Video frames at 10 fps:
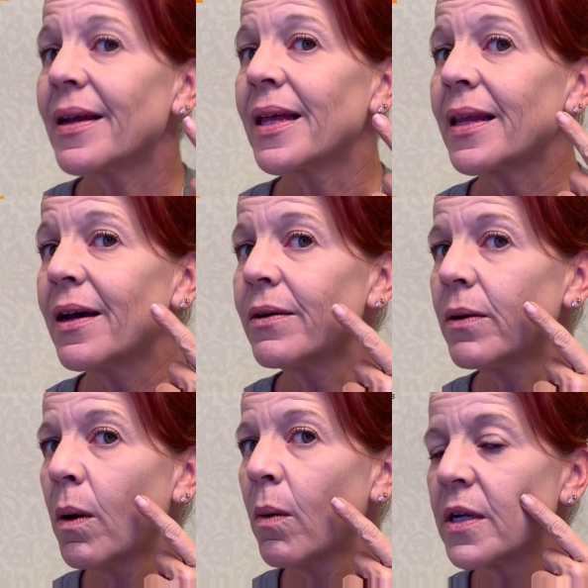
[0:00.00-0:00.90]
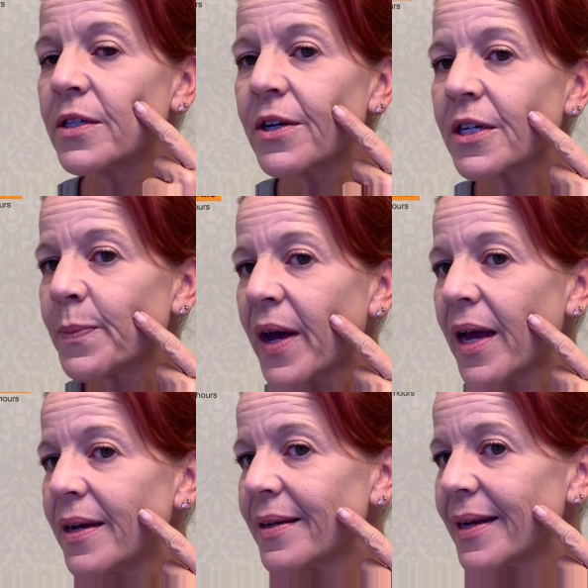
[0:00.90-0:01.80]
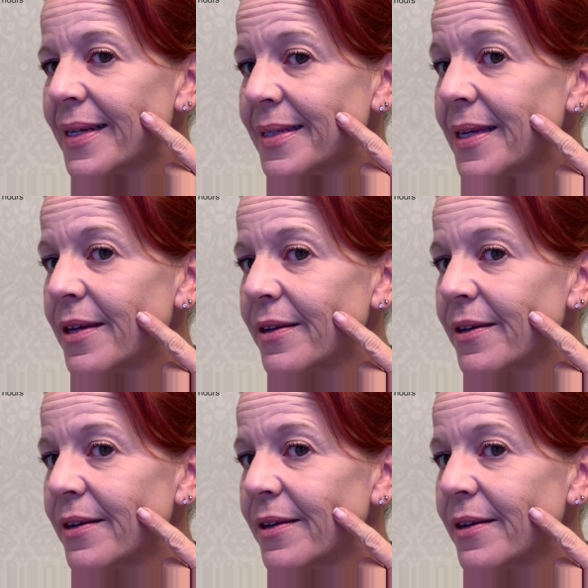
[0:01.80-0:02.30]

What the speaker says: hello, dark spot. I see